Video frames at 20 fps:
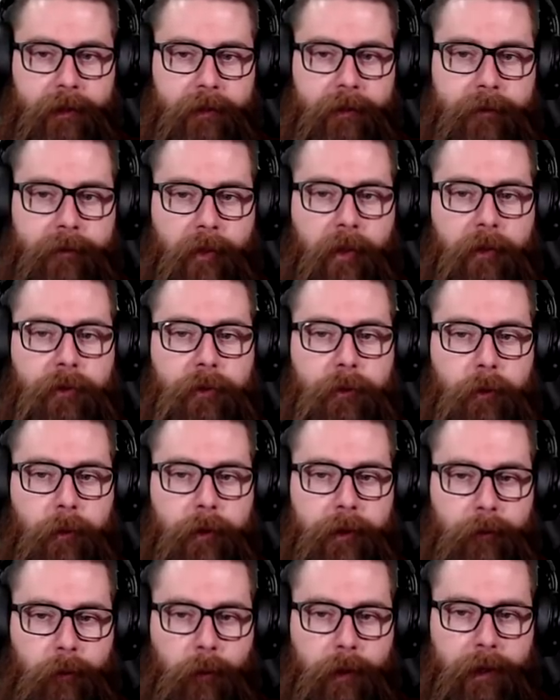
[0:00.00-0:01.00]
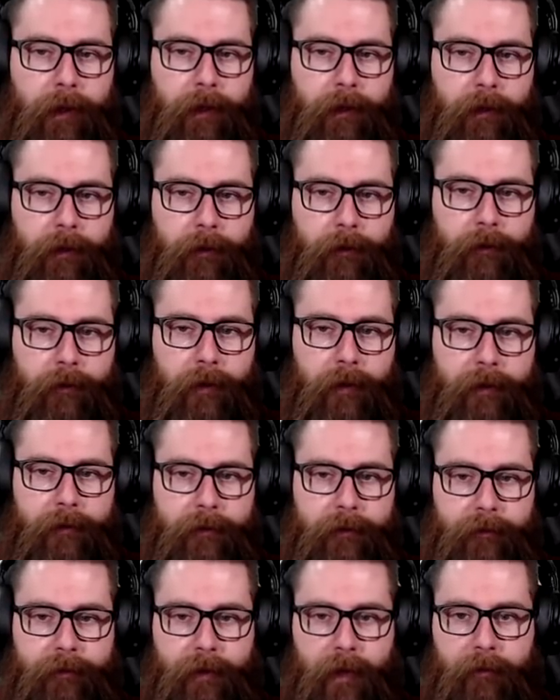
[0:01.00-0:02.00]
For this one, we need to use less
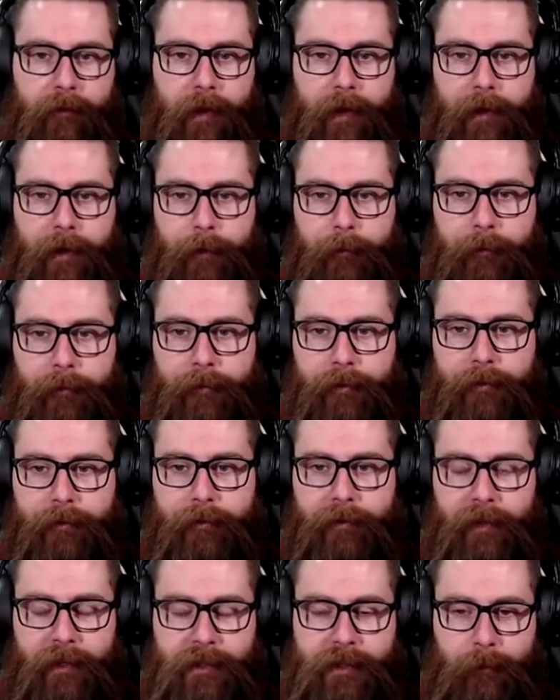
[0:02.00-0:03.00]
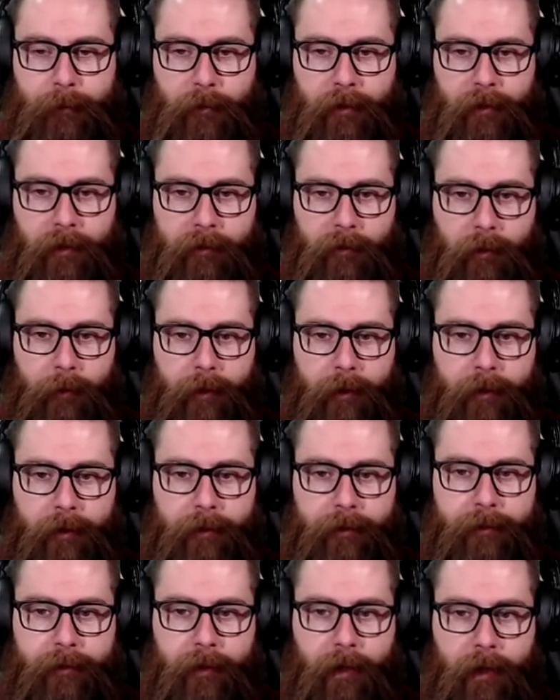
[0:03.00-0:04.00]
than 5 items, finish him with a limit
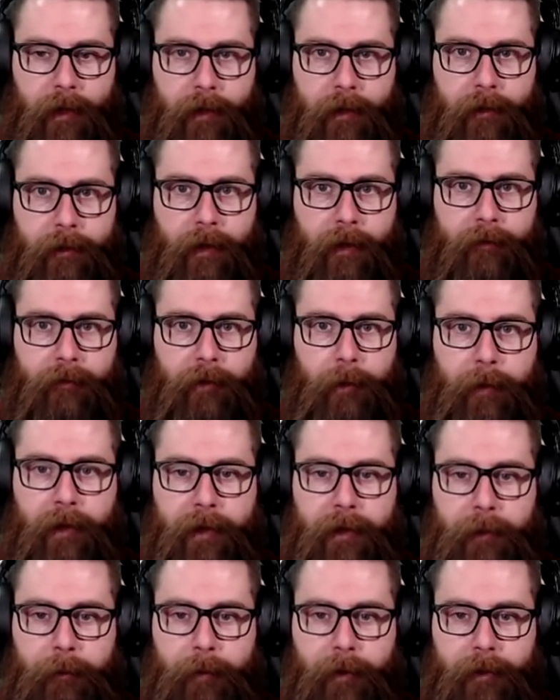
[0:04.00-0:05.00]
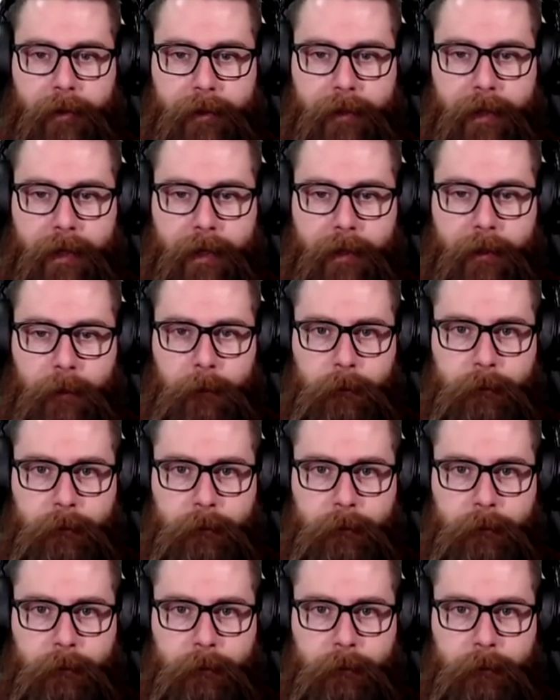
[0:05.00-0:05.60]
burst, and have nobody in the party die. I'll